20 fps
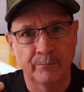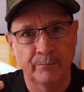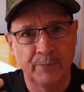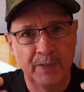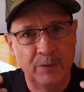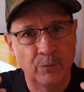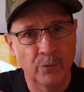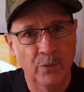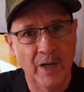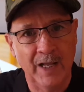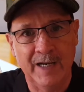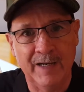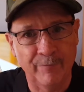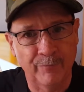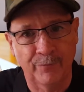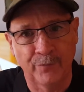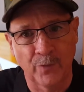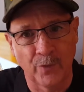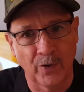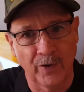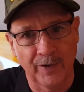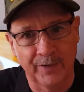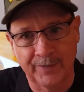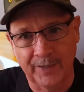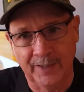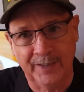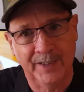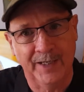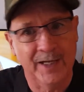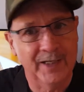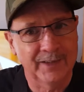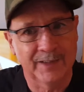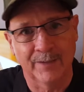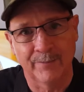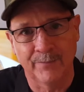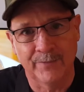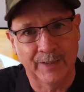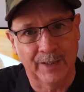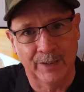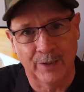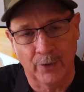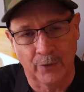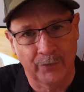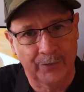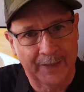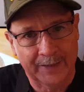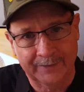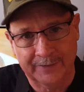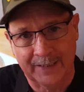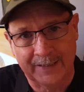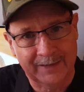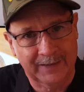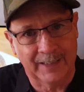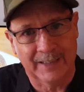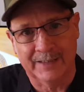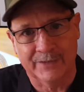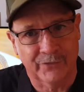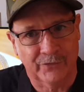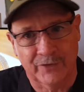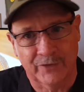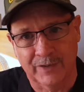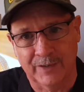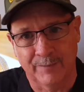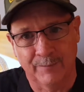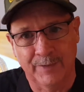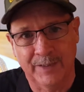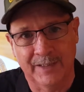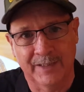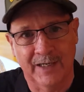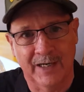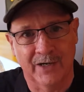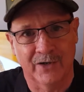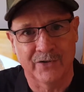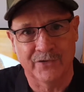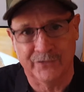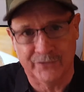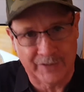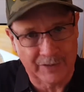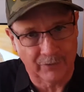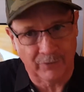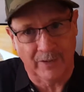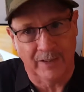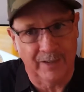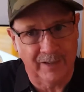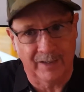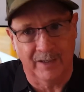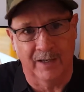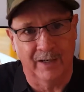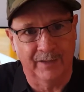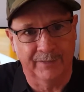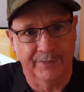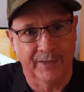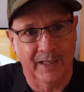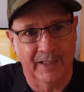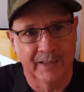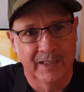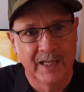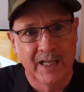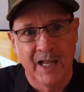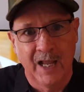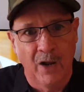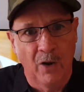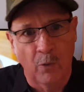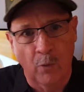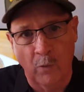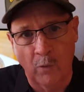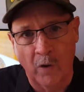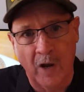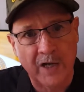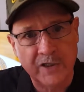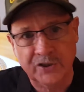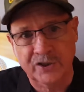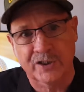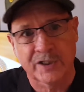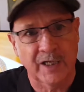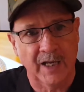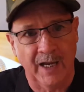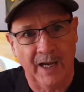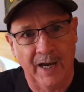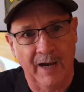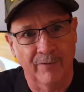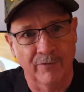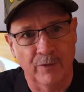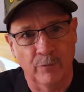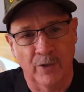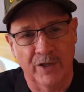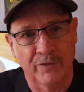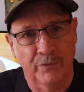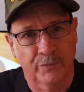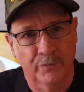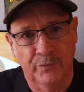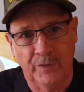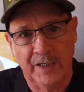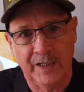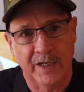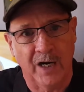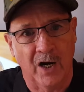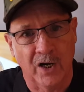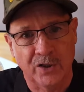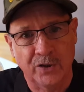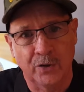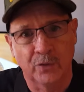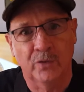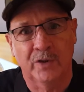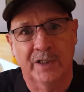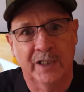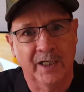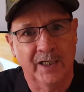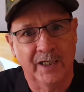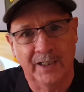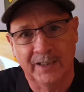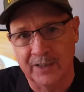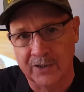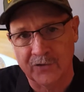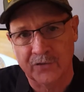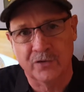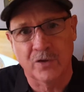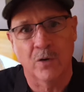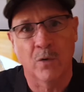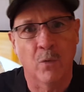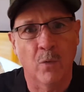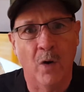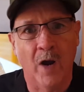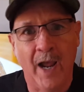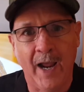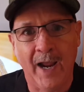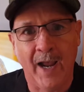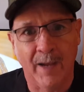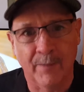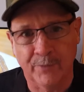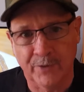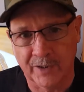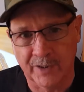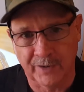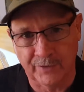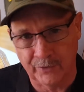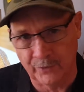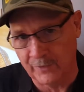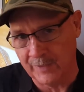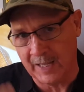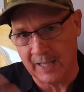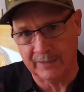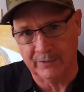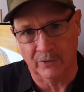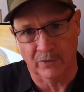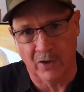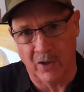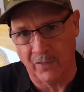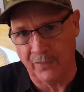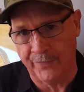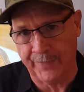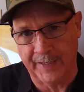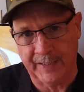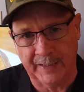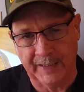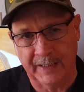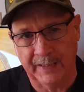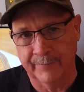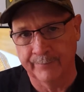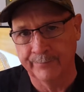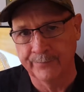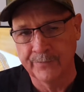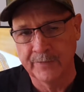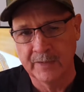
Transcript: be ready for the kingdom, you know, that they think is going to be theirs here on earth. And wash everyone's feet? Are you kidding? There's no way I'm going to do that, they're all thinking.